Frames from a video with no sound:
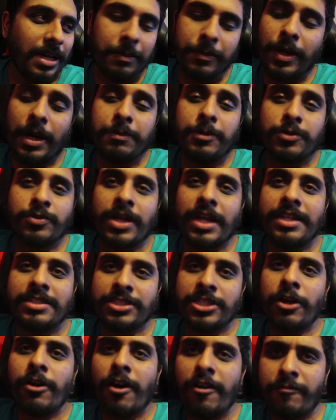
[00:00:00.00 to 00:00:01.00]
I'm not trying to
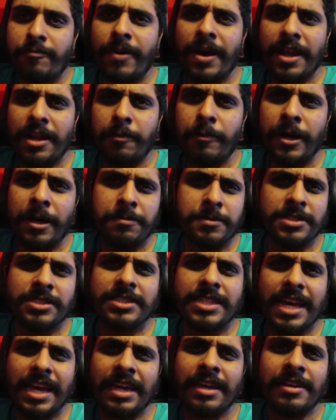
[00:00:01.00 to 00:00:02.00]
show off, by the way. I'm
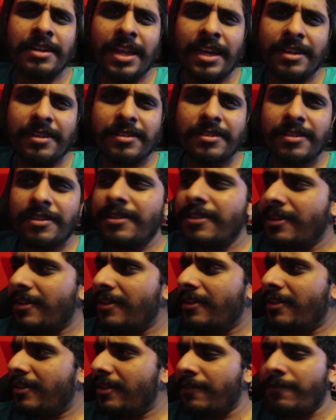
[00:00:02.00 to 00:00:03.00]
just saying, like,
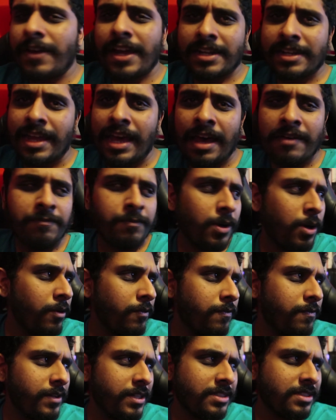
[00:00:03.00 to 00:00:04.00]
the fact that I have
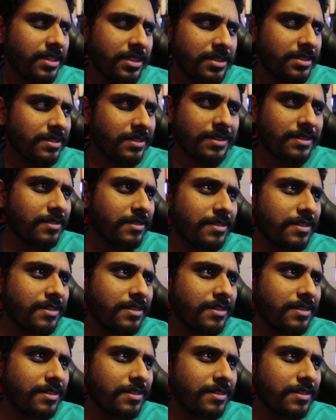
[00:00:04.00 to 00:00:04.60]
both is just